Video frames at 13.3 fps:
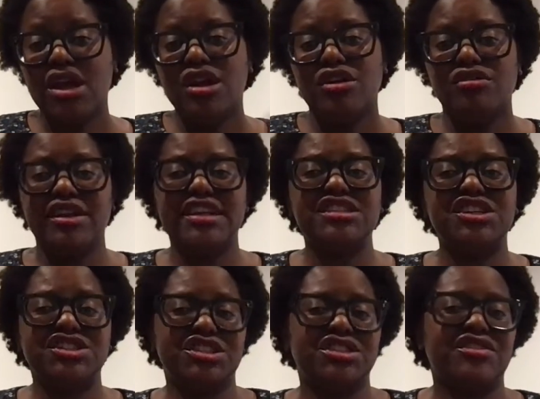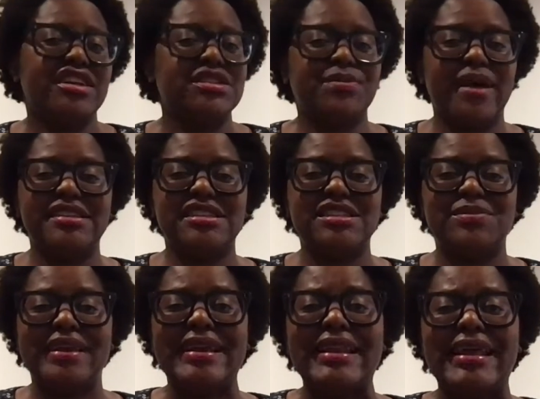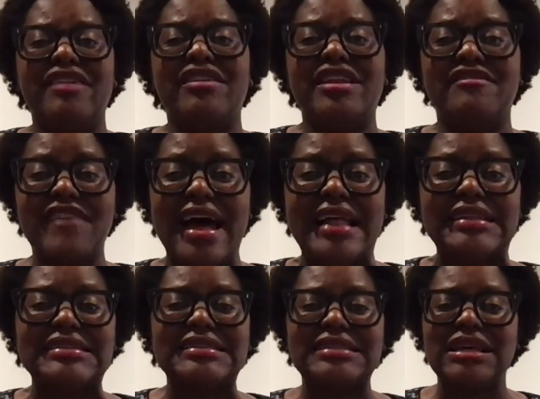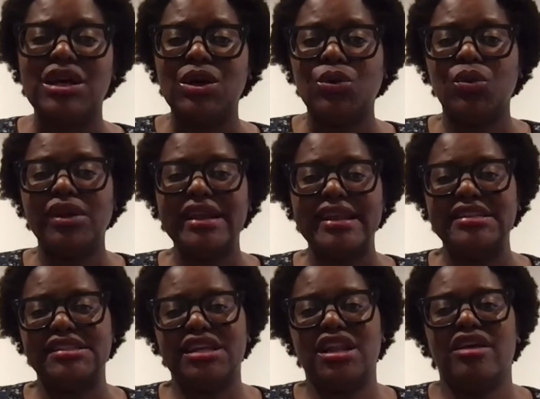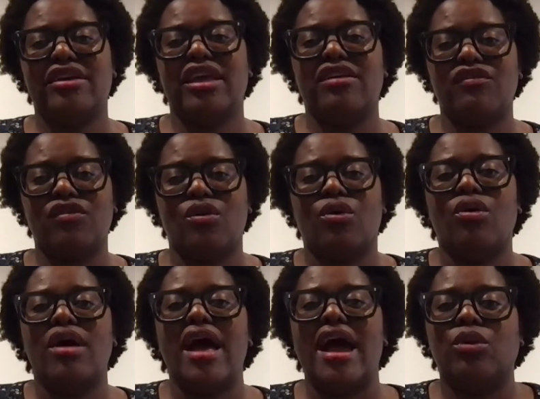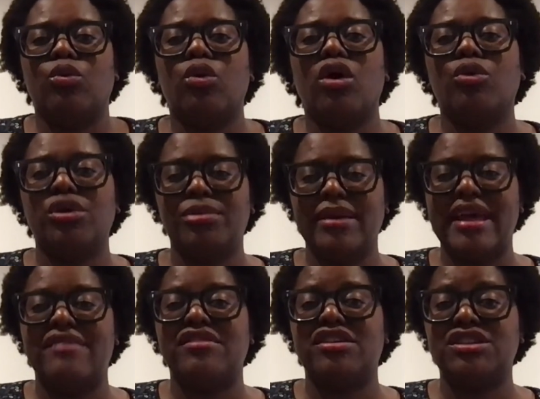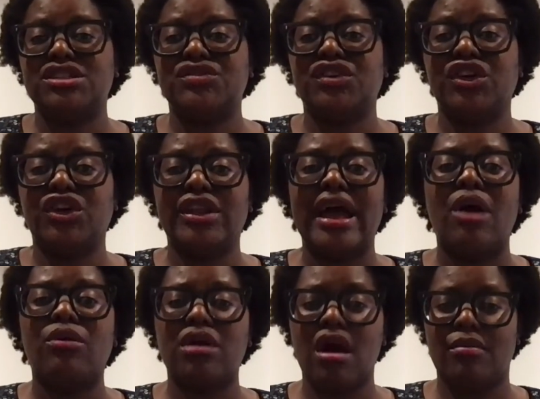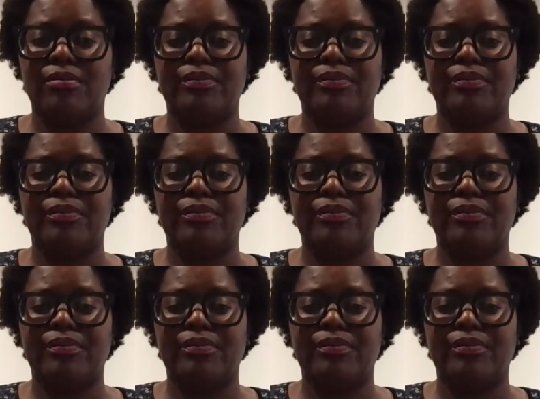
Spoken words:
Researchers are expected to be clear in advance what it is they're looking for and what would be evidence of a good outcome.